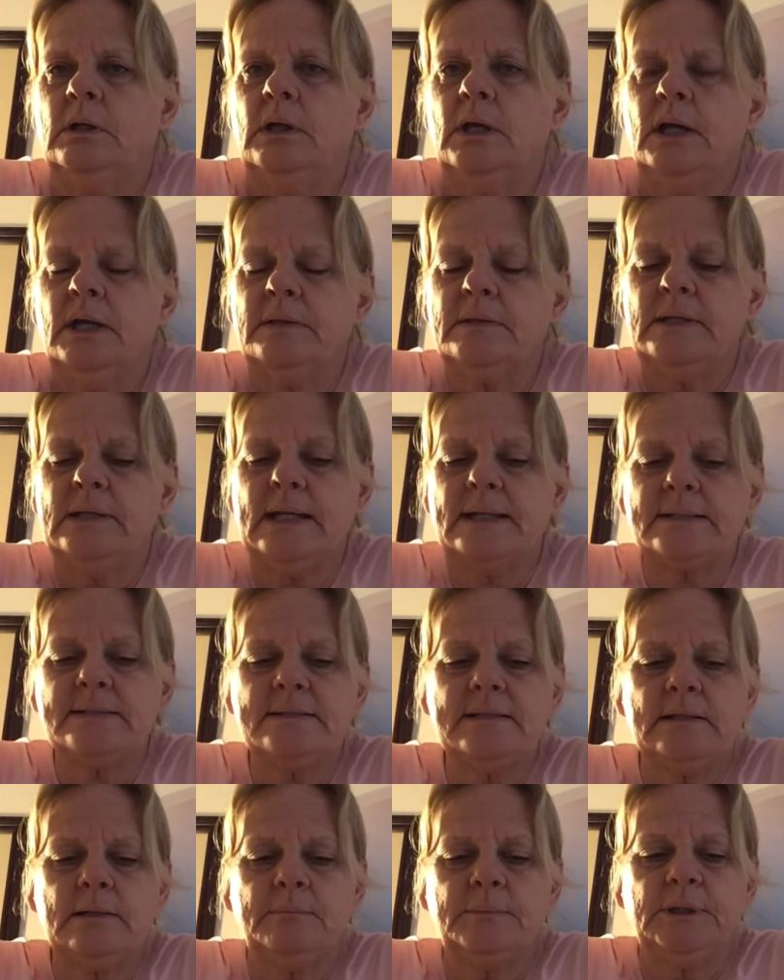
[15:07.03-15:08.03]
The next
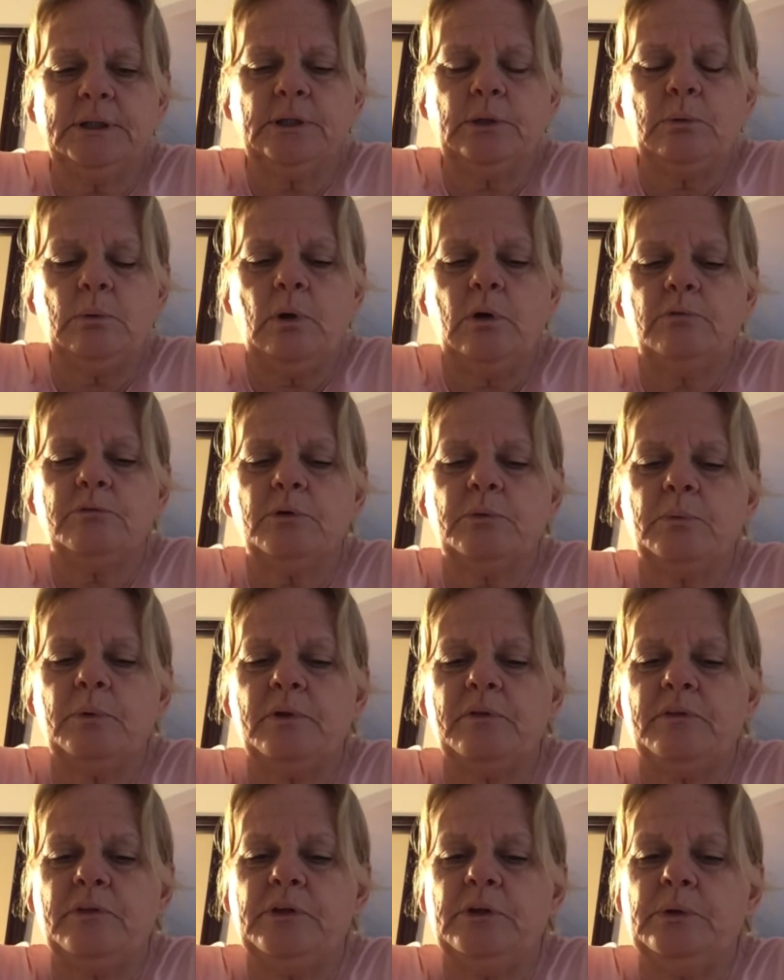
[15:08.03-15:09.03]
thing I'm going to go over
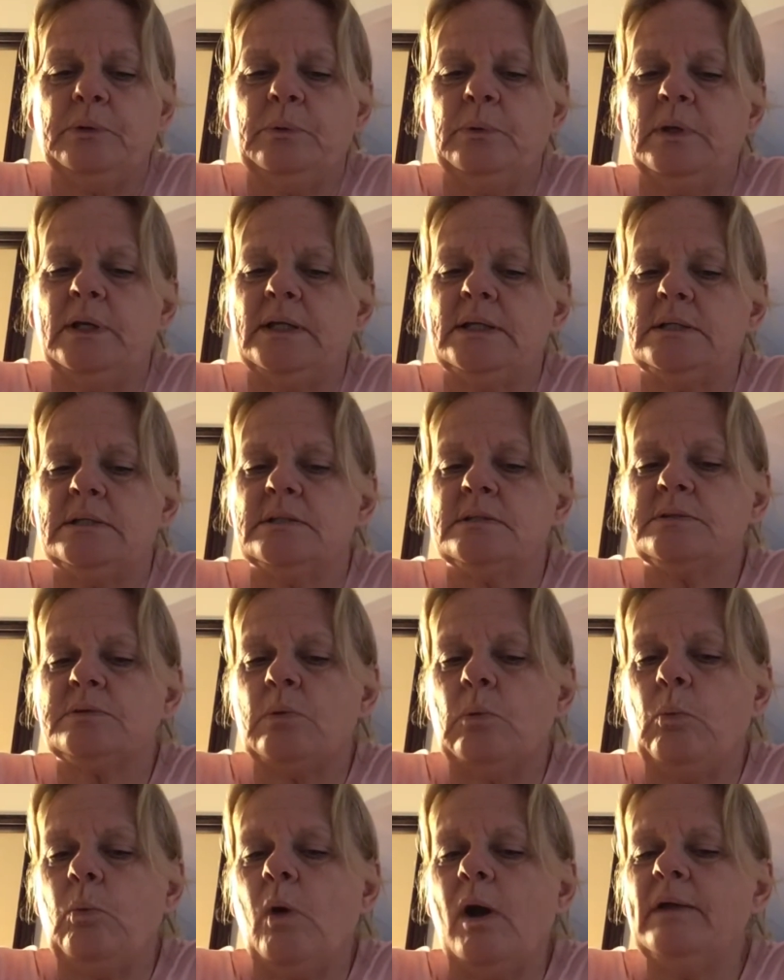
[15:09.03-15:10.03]
with you is
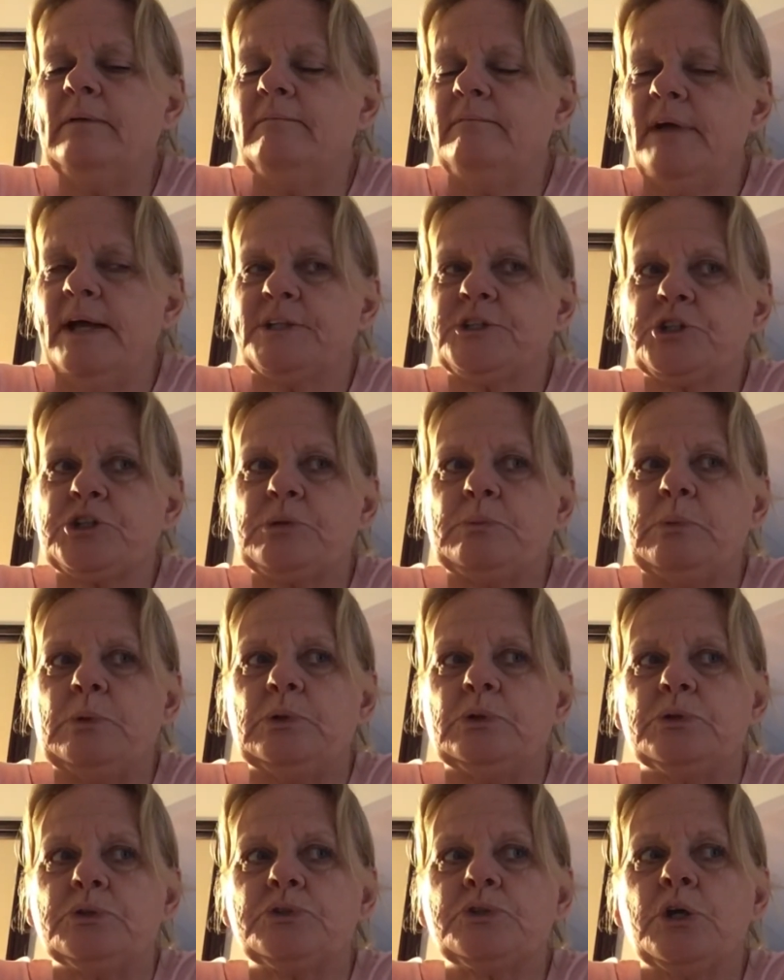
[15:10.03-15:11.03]
what
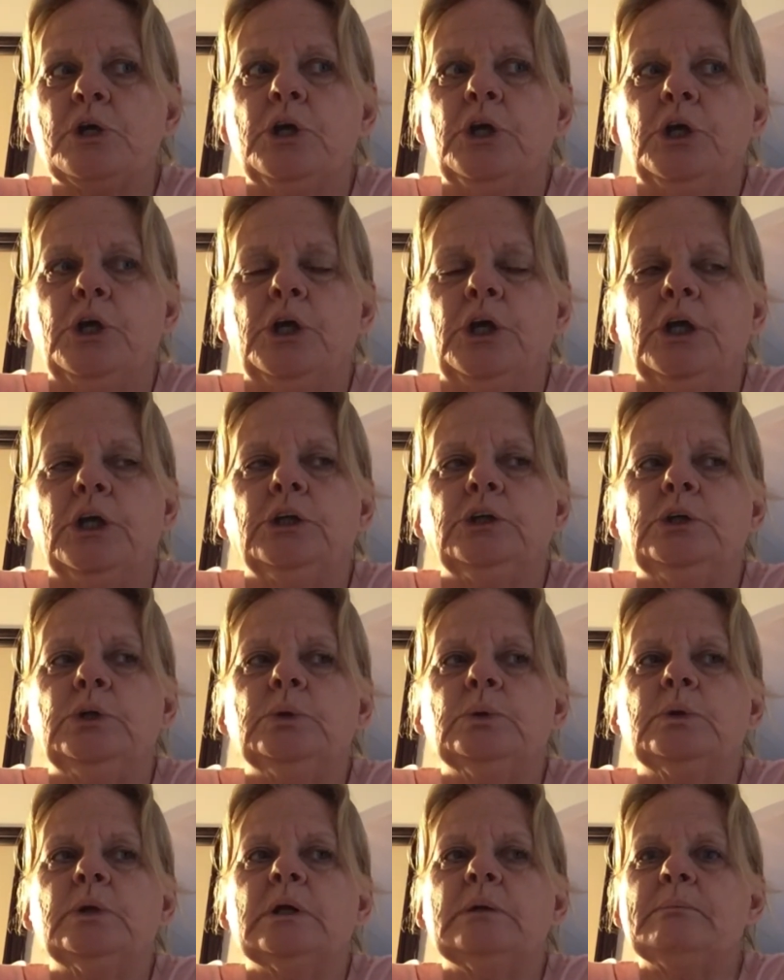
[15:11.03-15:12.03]
vegetables you
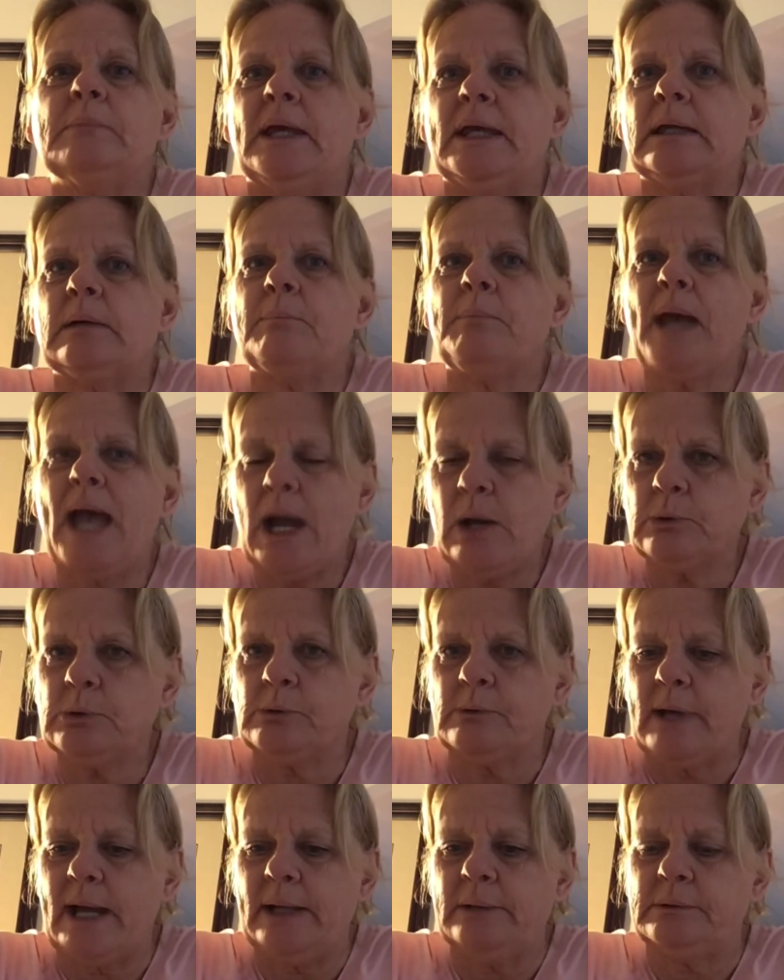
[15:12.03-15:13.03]
can make a
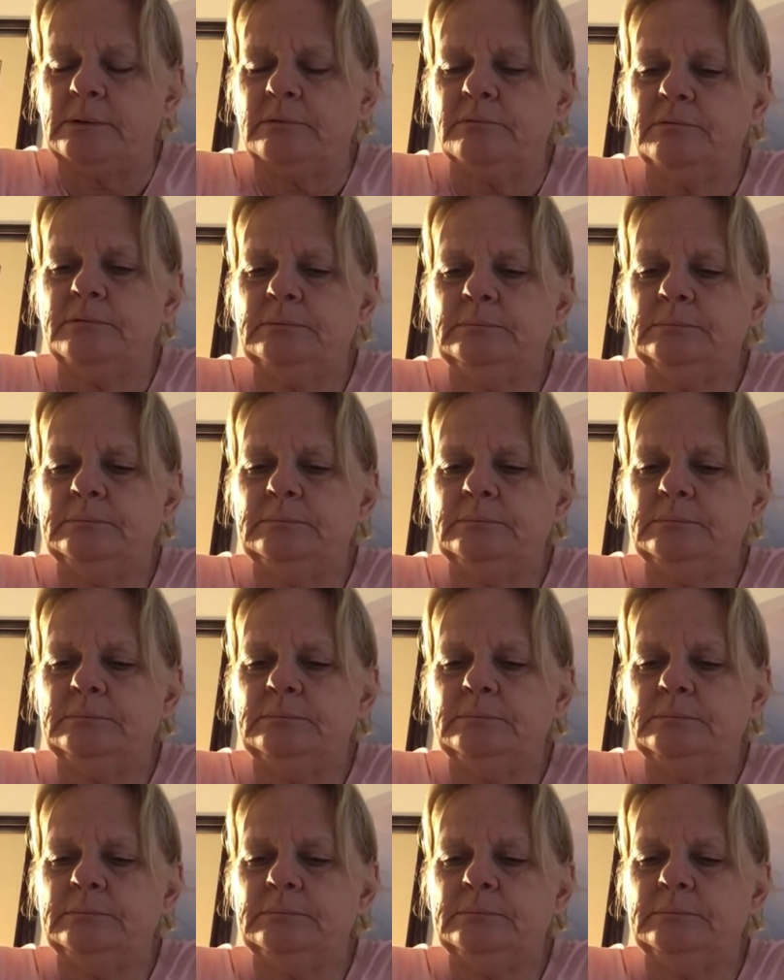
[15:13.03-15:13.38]
powder out of.